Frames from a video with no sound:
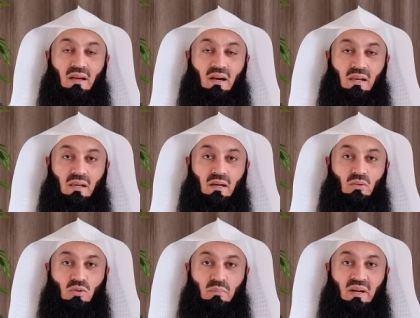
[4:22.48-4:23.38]
Allah
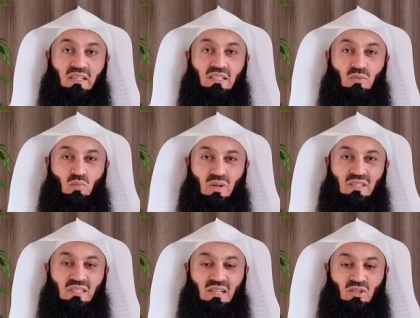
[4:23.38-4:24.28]
Almighty
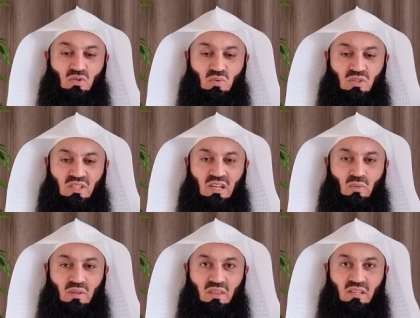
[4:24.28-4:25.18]
wants us to
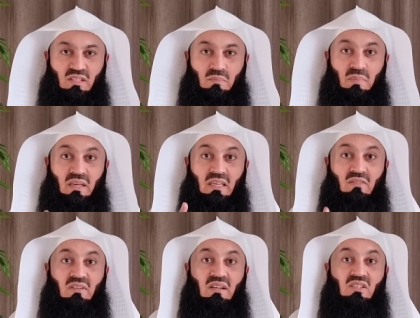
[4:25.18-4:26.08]
deal with this by
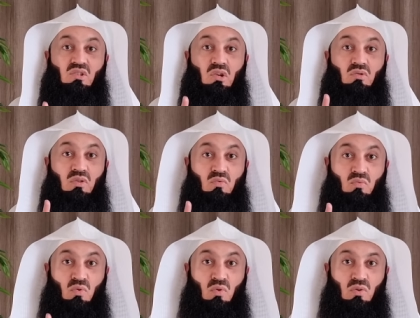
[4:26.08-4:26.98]
giving us a
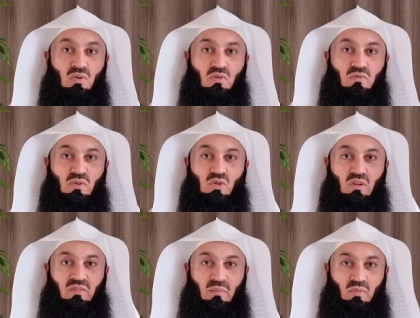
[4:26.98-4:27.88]
reward for
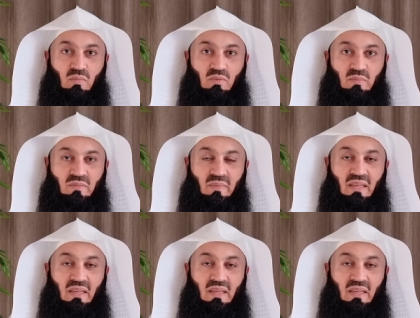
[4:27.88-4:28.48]
solving problems.